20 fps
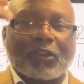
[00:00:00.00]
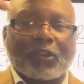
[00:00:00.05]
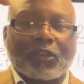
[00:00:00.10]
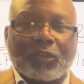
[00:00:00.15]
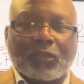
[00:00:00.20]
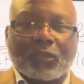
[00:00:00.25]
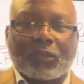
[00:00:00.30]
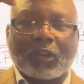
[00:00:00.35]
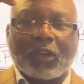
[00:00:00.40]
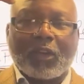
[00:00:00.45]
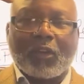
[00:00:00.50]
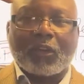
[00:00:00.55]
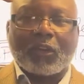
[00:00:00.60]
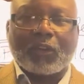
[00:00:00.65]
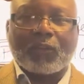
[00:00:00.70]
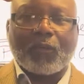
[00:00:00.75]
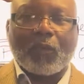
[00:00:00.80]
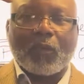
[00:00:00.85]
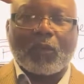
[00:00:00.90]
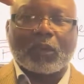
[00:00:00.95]
usually only
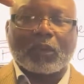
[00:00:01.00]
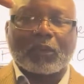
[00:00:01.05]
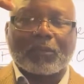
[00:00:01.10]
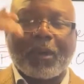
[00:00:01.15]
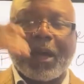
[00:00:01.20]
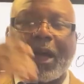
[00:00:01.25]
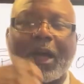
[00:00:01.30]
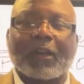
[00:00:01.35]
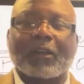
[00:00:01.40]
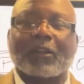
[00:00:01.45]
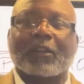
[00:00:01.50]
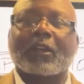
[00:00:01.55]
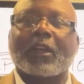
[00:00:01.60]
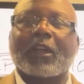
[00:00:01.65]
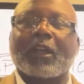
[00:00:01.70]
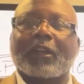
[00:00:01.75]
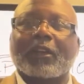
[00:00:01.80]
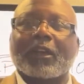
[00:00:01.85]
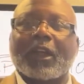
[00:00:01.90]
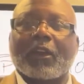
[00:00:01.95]
4 spots
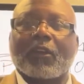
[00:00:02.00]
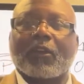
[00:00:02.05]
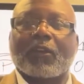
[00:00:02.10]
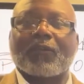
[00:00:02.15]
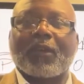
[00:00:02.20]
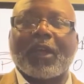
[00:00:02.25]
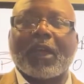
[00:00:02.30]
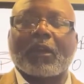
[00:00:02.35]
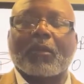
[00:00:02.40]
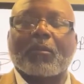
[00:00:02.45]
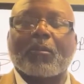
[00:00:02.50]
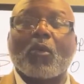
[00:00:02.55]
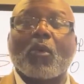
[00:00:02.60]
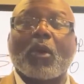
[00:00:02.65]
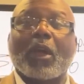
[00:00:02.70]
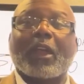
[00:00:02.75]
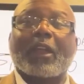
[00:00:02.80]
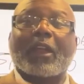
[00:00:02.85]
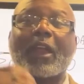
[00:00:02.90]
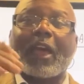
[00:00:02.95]
that are
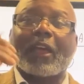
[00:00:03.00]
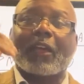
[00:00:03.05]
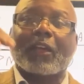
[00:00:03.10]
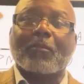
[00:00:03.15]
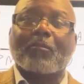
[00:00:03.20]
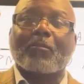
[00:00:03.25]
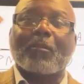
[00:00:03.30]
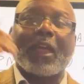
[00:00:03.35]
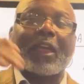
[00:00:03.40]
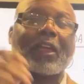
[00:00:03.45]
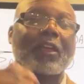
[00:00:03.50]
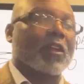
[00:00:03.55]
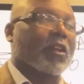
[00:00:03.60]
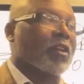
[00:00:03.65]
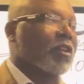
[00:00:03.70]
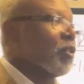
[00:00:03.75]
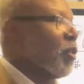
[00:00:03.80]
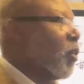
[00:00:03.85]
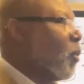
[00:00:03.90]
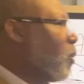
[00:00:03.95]
available, and that could make
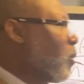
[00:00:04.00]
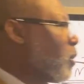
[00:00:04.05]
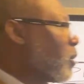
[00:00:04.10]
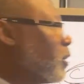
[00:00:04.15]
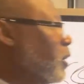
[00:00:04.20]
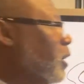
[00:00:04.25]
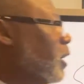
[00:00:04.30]
your